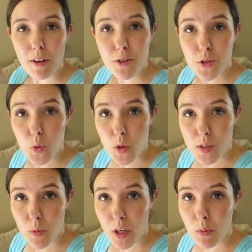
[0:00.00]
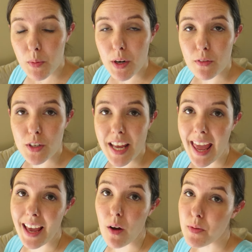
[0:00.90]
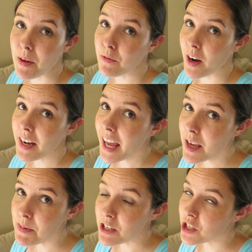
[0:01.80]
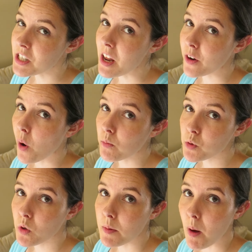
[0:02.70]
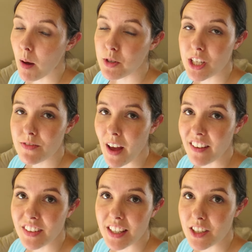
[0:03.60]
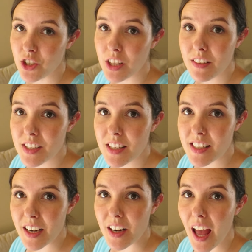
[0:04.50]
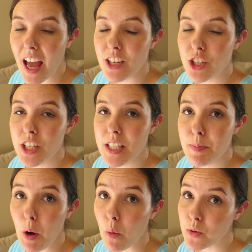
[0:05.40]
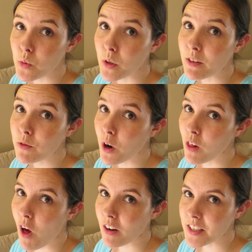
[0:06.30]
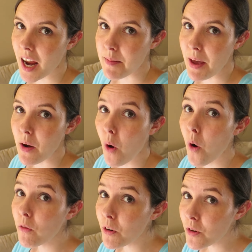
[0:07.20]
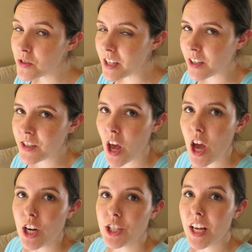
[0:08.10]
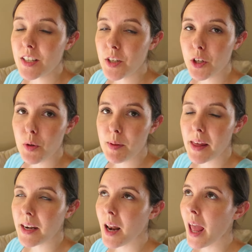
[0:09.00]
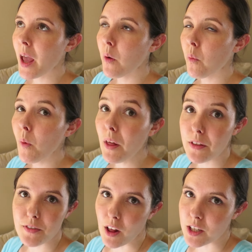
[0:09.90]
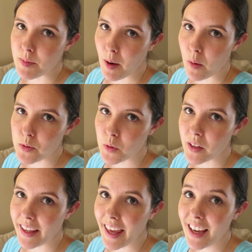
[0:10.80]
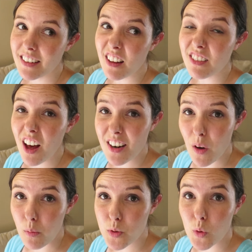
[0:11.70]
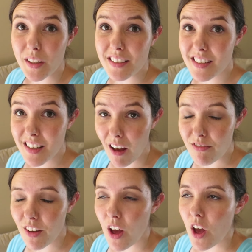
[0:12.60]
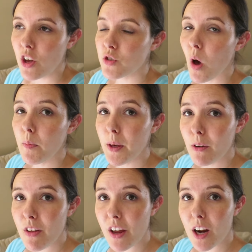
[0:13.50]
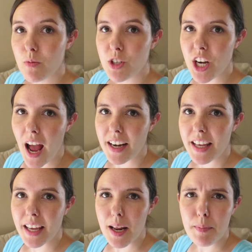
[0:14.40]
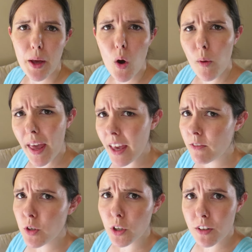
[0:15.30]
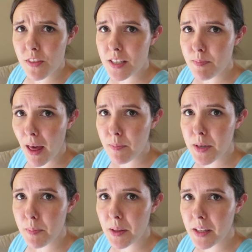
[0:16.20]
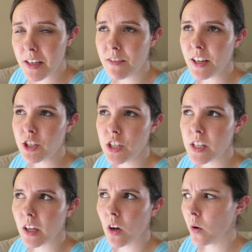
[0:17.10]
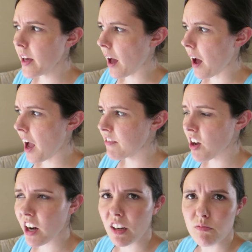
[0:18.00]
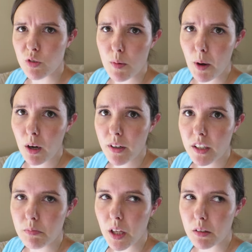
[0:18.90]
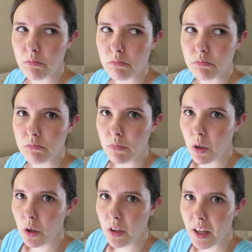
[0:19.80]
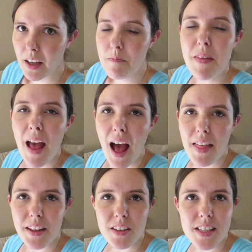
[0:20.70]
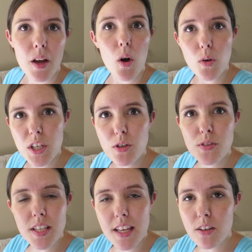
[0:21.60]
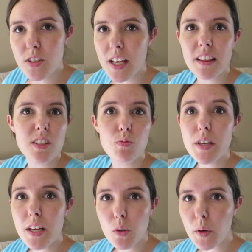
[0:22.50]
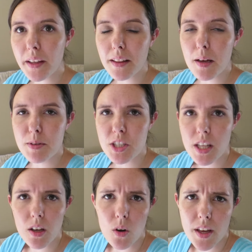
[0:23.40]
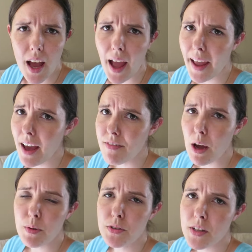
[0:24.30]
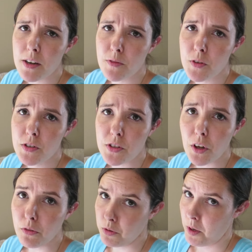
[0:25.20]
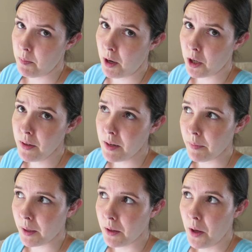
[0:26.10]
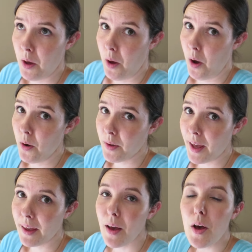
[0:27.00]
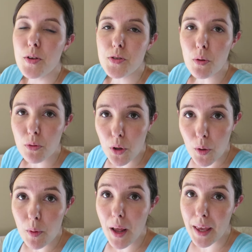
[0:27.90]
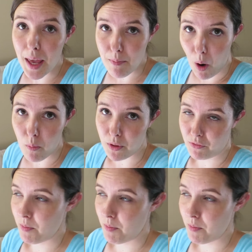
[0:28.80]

after school this morning, we went over to hang out with my friend Amy. She's another homeschooling mom. She has 5 kids. She lives in this area, and she's been homeschooling for a long time. And over those years, she has accumulated a wealth of knowledge about homeschooling and a lot of homeschooling stuff. So I'll be over there, and we're chatting, and I'm like, oh, hey, have you heard of this math manipulative? And she's like, oh, yeah, I've got it. Do you want to borrow I'm like, okay. And then I'll say, oh, did you see there's like this reading curriculum? And she's like, oh, yeah, I have that. We used that a few years ago. Do you want to borrow it? I'm like, okay, so look what I came home with